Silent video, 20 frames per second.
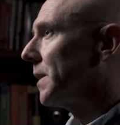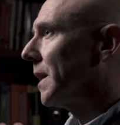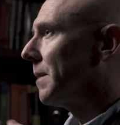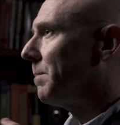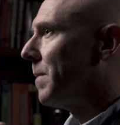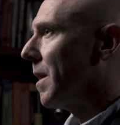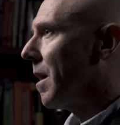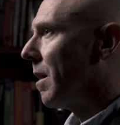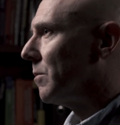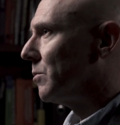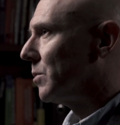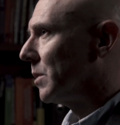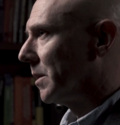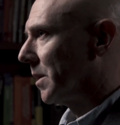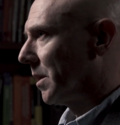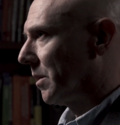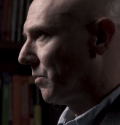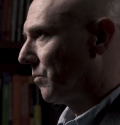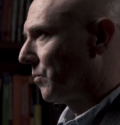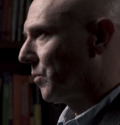that boundary a
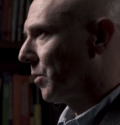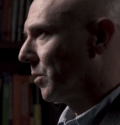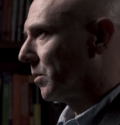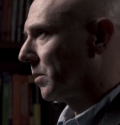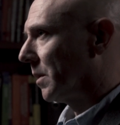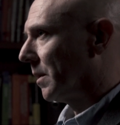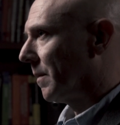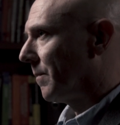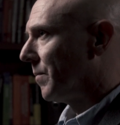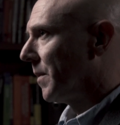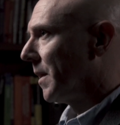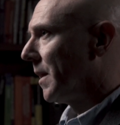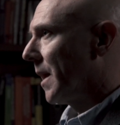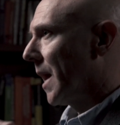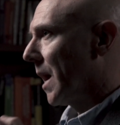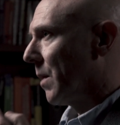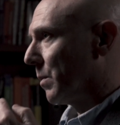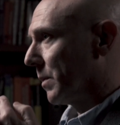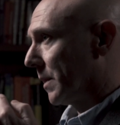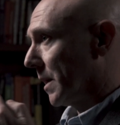little further.
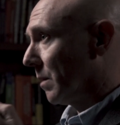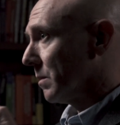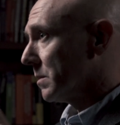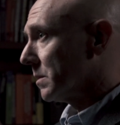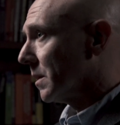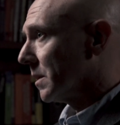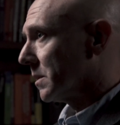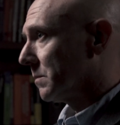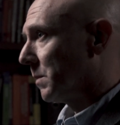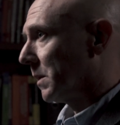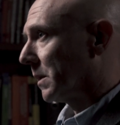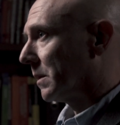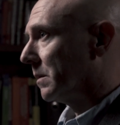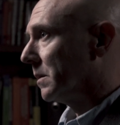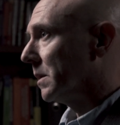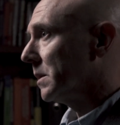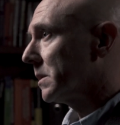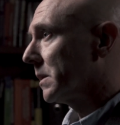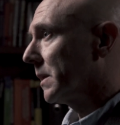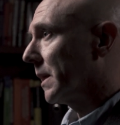And with our suspect in
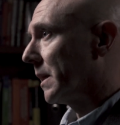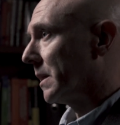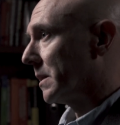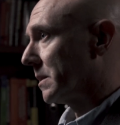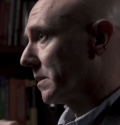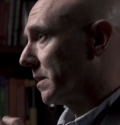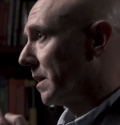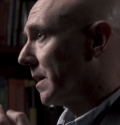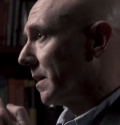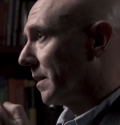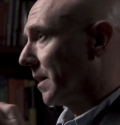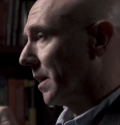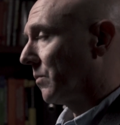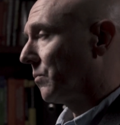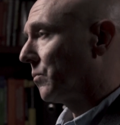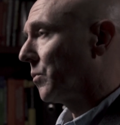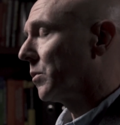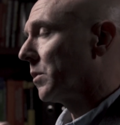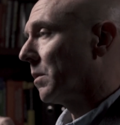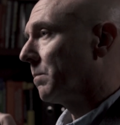this case, that
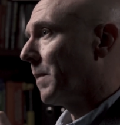further